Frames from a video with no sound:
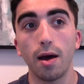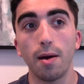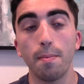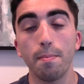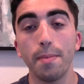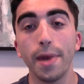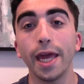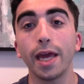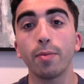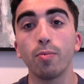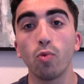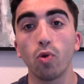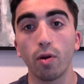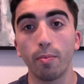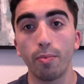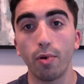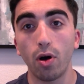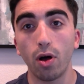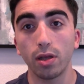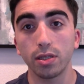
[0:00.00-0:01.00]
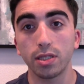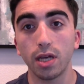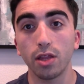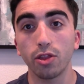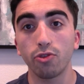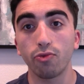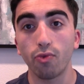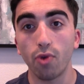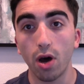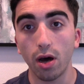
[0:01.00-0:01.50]
make more balls on
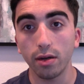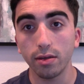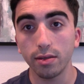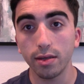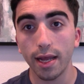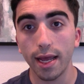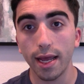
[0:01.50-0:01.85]
the run